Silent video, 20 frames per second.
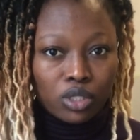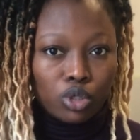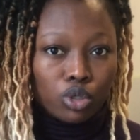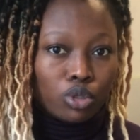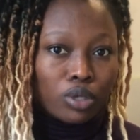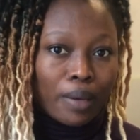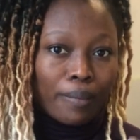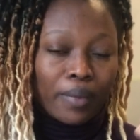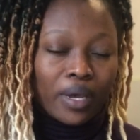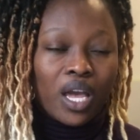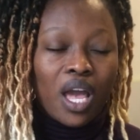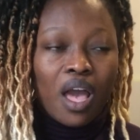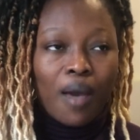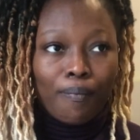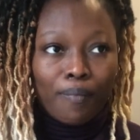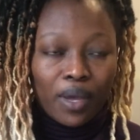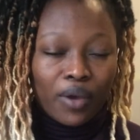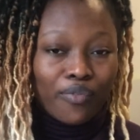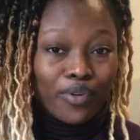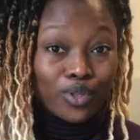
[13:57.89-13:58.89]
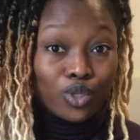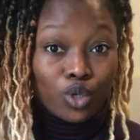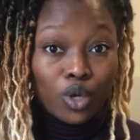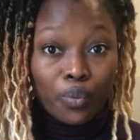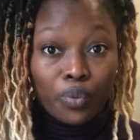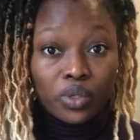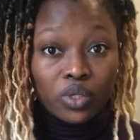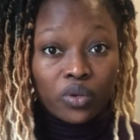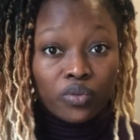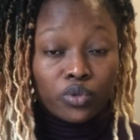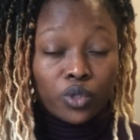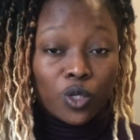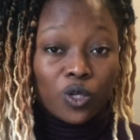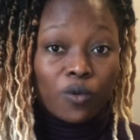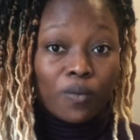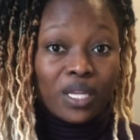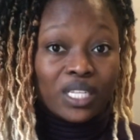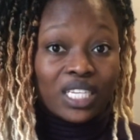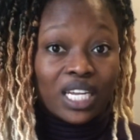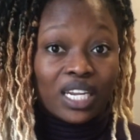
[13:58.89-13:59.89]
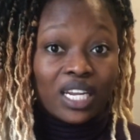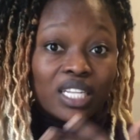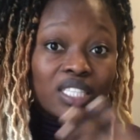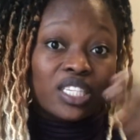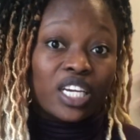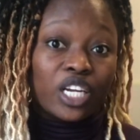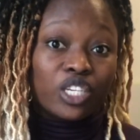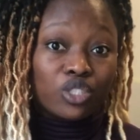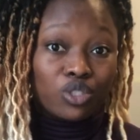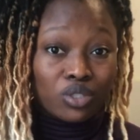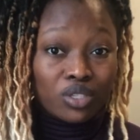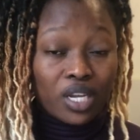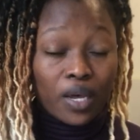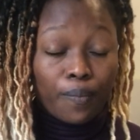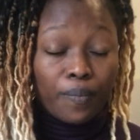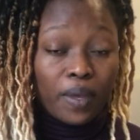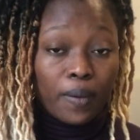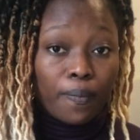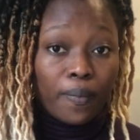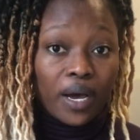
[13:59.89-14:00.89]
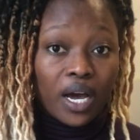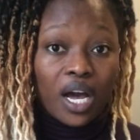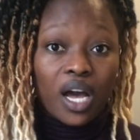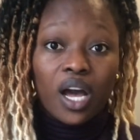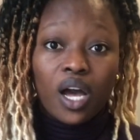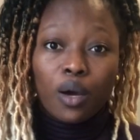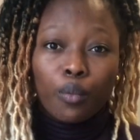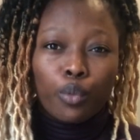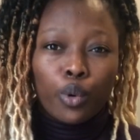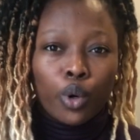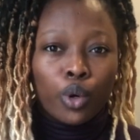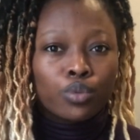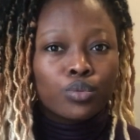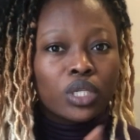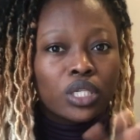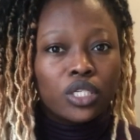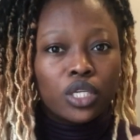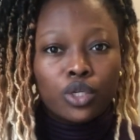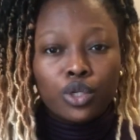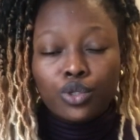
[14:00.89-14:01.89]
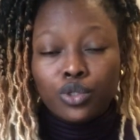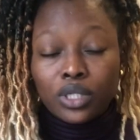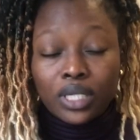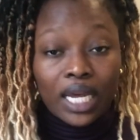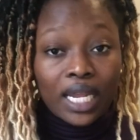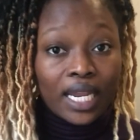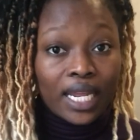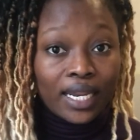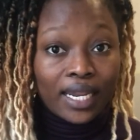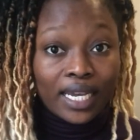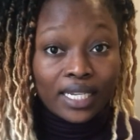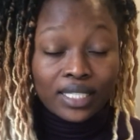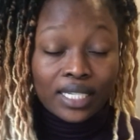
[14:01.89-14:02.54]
You make photocopies of documents and attach to that paper, but they don't do that like